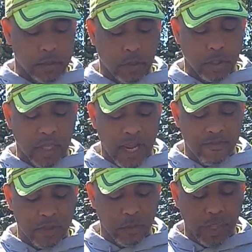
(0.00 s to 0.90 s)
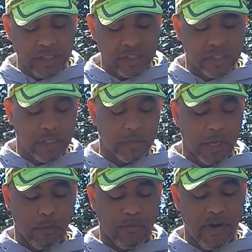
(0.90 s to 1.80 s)
So the life in the relationship
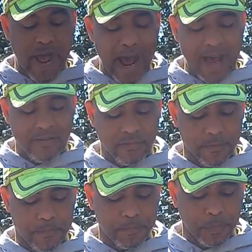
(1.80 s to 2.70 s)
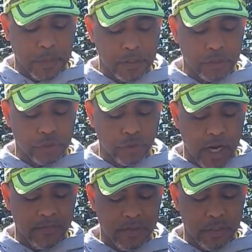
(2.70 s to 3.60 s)
can revive
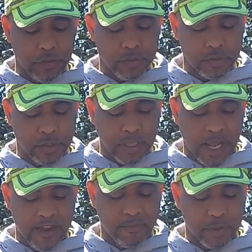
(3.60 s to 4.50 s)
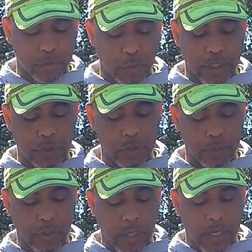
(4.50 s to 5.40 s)
Strife kills the life between you.
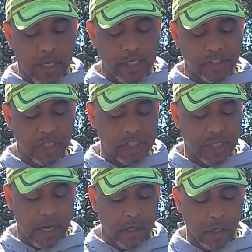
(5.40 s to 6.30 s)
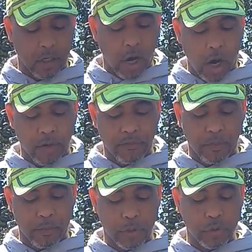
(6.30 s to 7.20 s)
It shuts down her garden
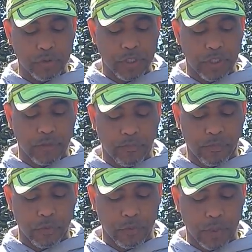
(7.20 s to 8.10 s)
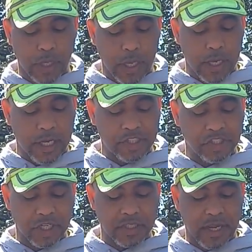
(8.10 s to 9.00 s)
from producing good fruit. It
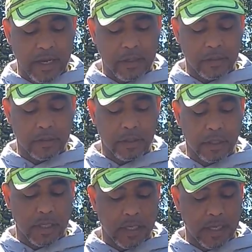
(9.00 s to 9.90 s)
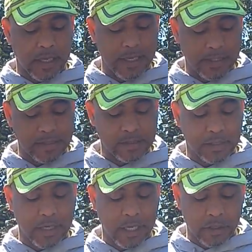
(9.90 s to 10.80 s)
shut down his
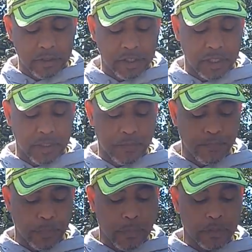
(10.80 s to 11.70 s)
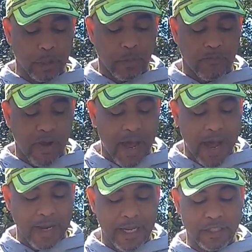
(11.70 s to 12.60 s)
energy to
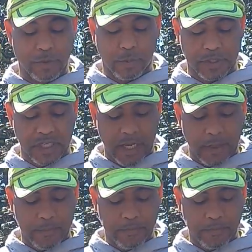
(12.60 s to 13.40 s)
provide and to protect.